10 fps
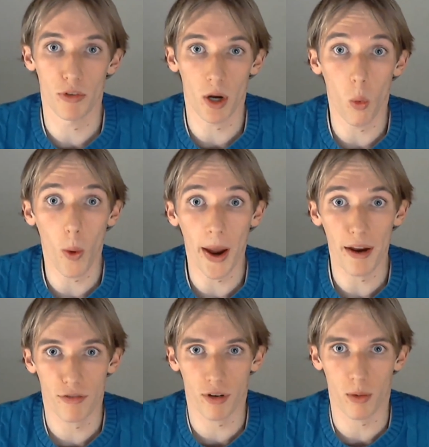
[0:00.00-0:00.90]

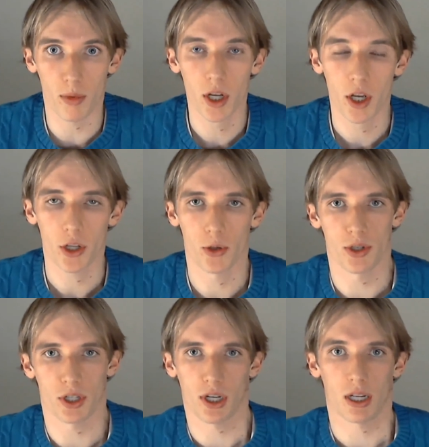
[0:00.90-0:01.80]
away from
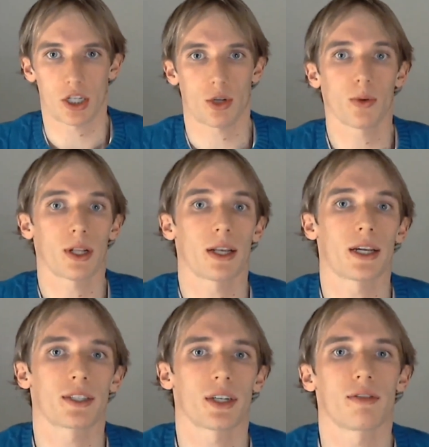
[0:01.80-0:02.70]
using non-steroidal
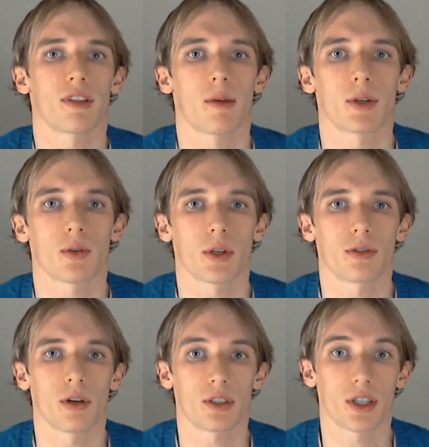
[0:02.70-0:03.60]
anti-inflammatory
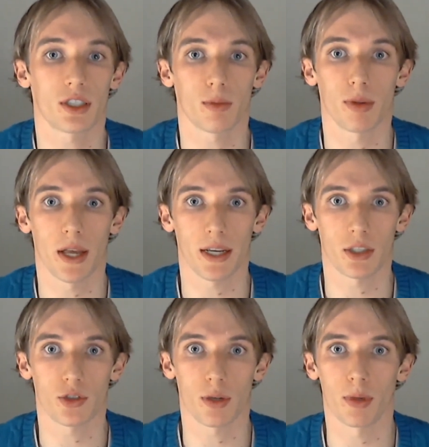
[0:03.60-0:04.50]
drugs as a
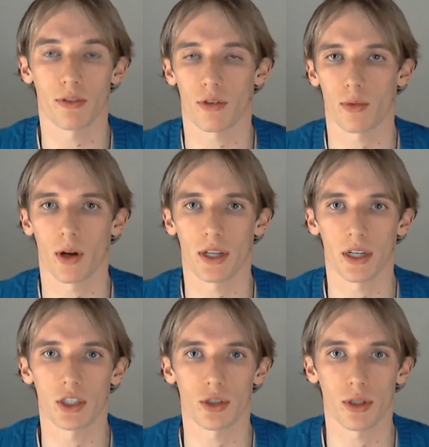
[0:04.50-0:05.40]
blanket treatment for
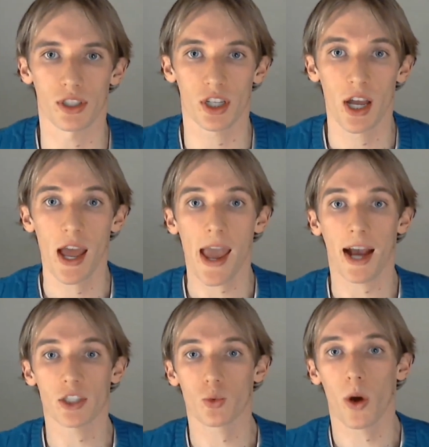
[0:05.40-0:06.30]
running injuries
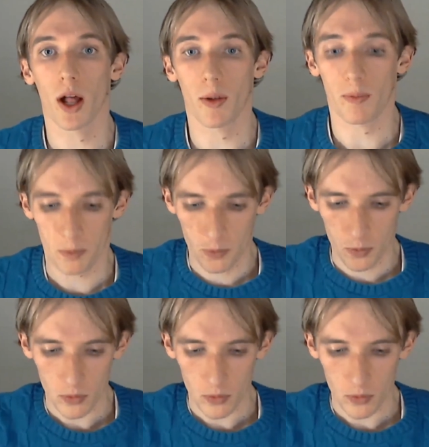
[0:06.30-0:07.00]
as well.